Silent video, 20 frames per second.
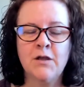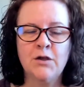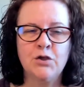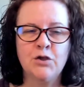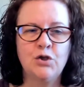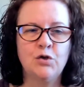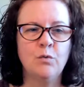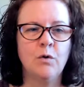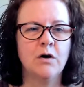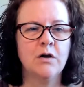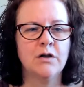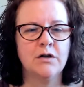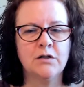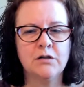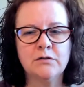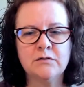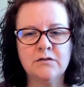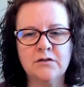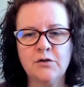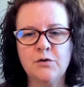You are going to
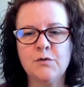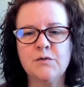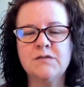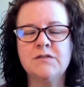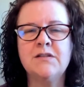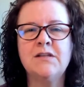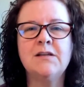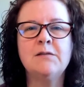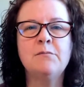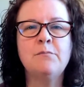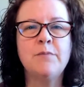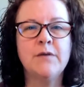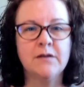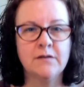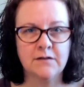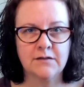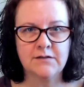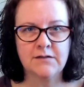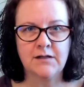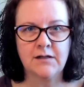lose the
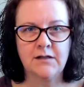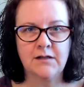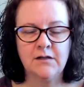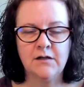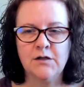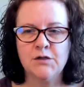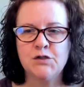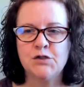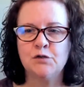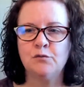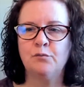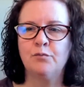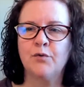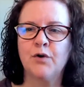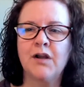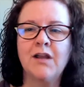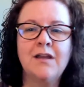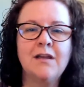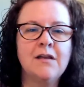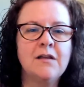ability to
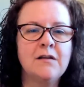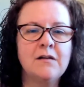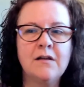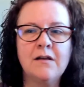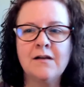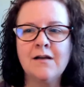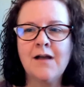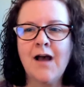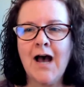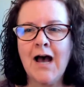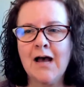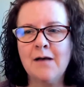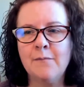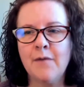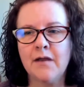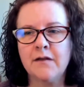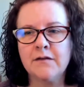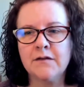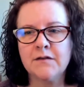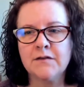bring in
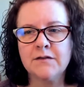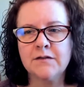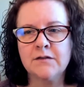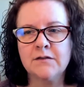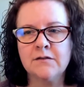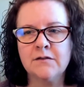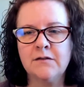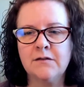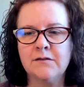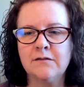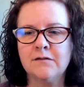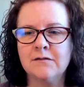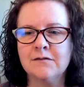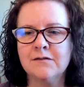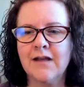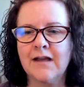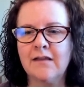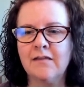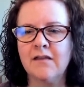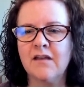comments
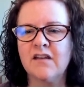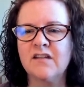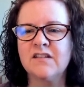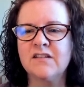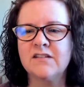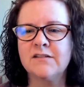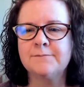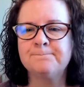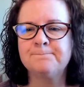like this.